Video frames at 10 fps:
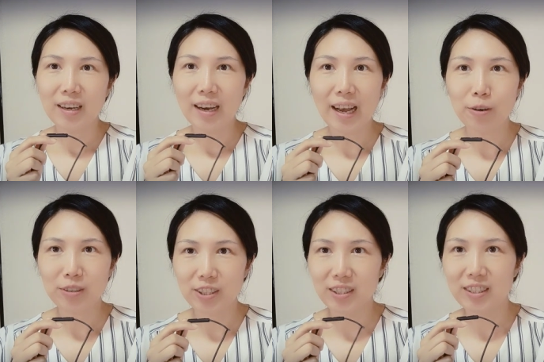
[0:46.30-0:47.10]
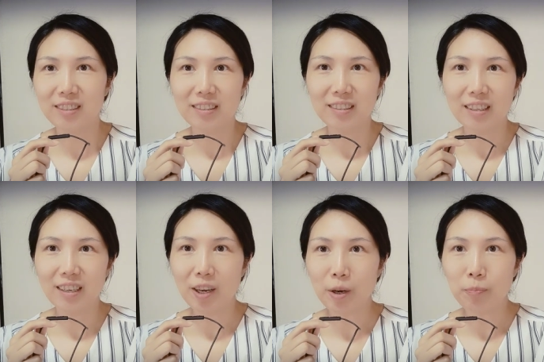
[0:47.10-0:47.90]
I'll just
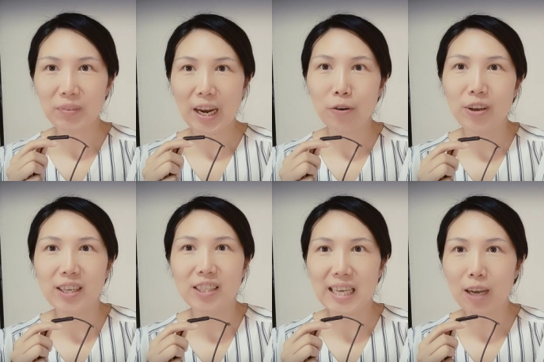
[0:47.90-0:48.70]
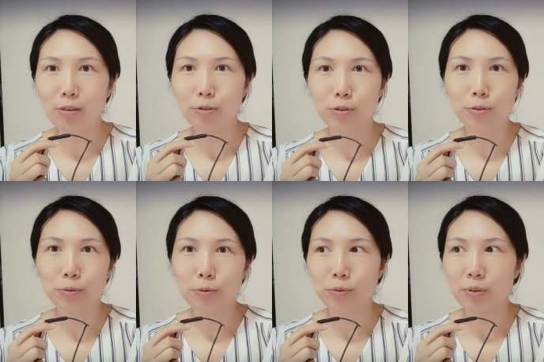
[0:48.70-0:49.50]
uh, narrow it down to
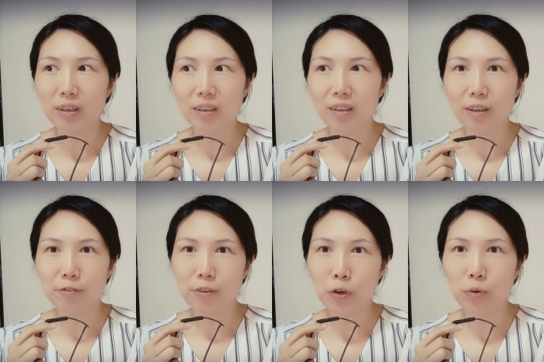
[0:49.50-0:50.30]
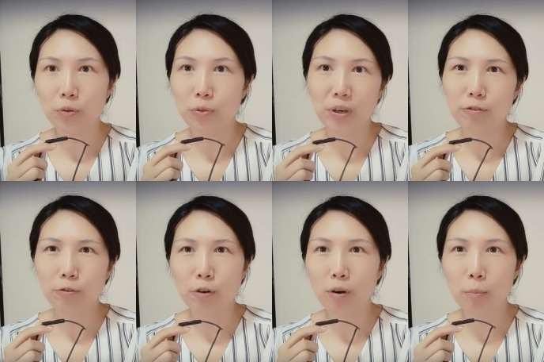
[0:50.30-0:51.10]
uh, a few, three,
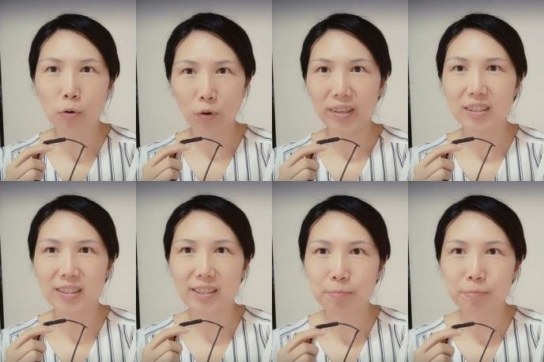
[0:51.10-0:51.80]
four points.